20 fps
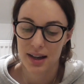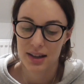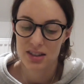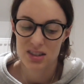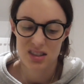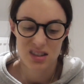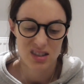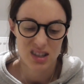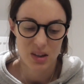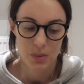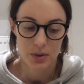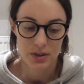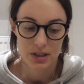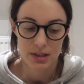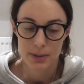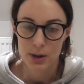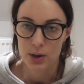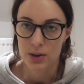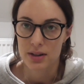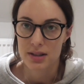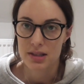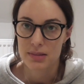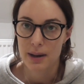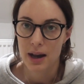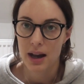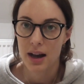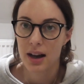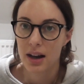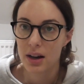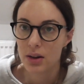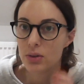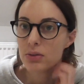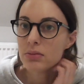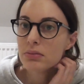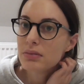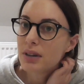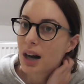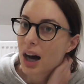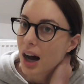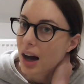just because I wanted to be honest about how
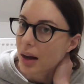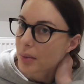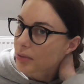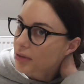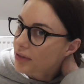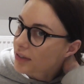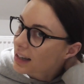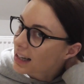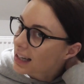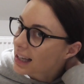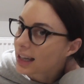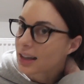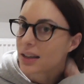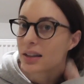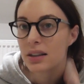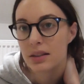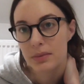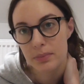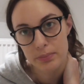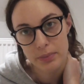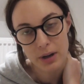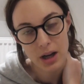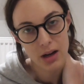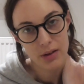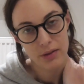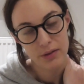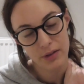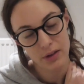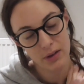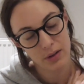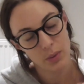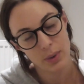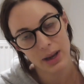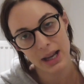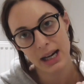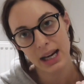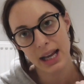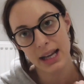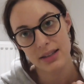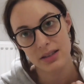I'm feeling kind of a
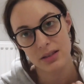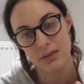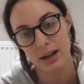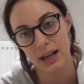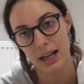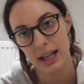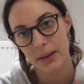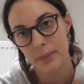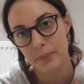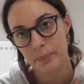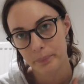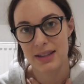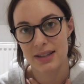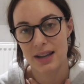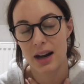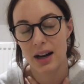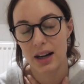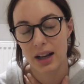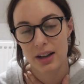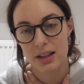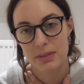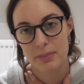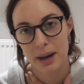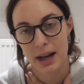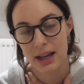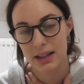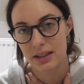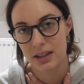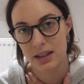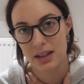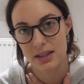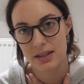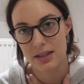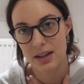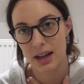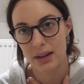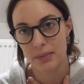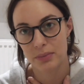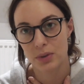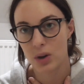week later, really. That's it, I'm going to go to bed because
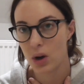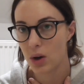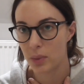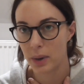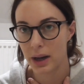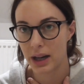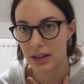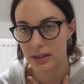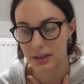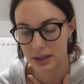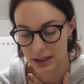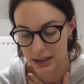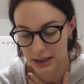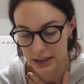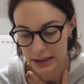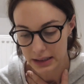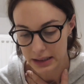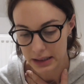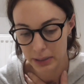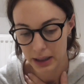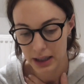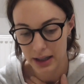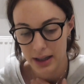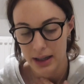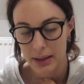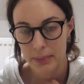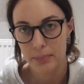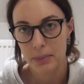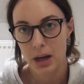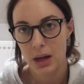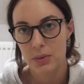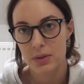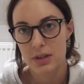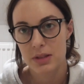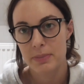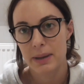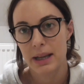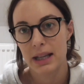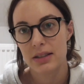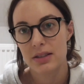I'm not well. But I will
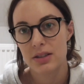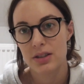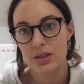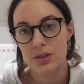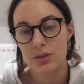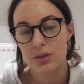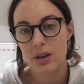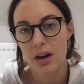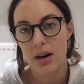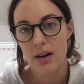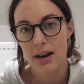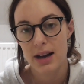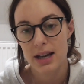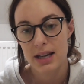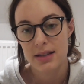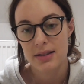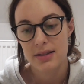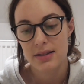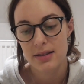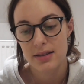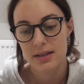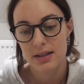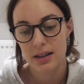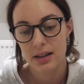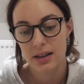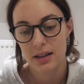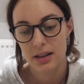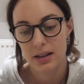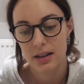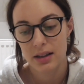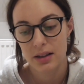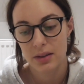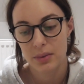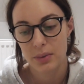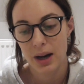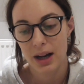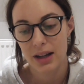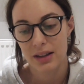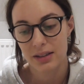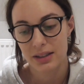speak to you guys,
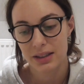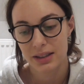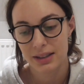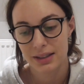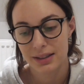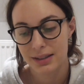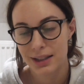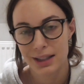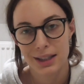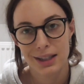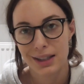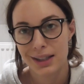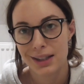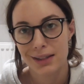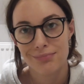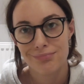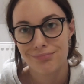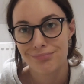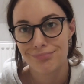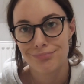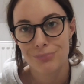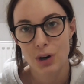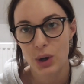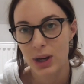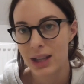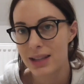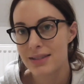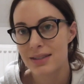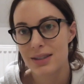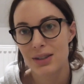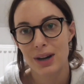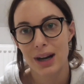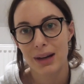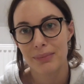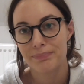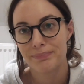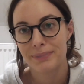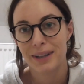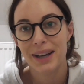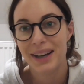well, on
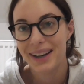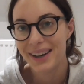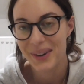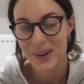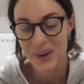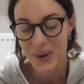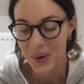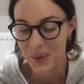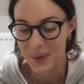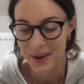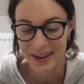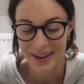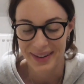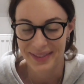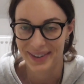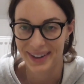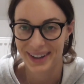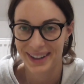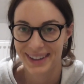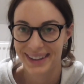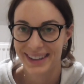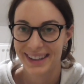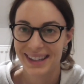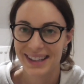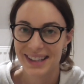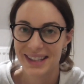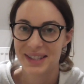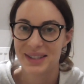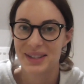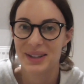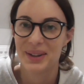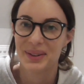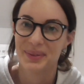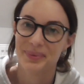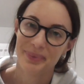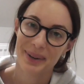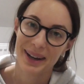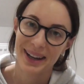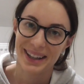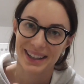Instagram or wherever
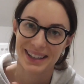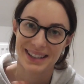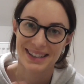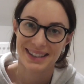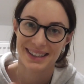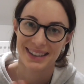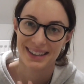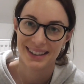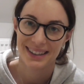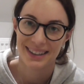soon. Bye, guys.